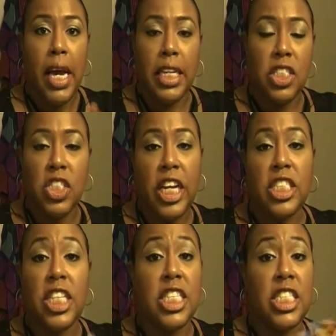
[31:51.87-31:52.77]
It doesn't
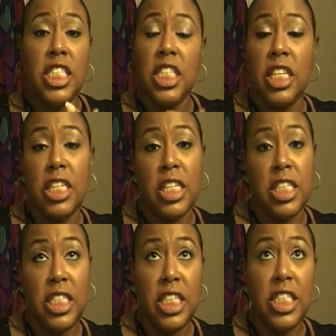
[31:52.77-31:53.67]
change the
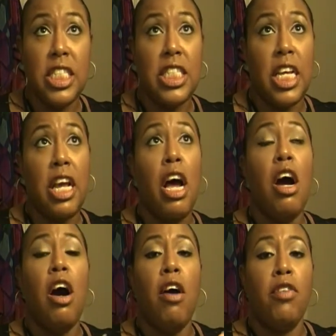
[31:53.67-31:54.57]
consistency
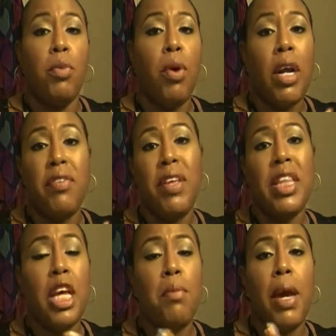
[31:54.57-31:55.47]
of the product. If
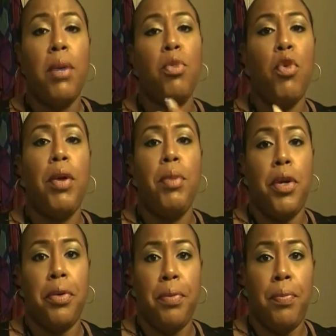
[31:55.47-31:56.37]
anything, it made them
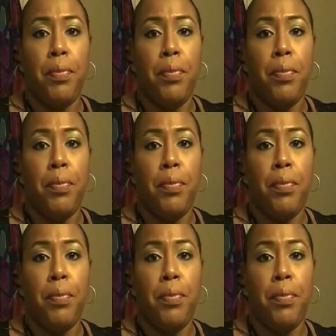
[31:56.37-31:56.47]
creamier.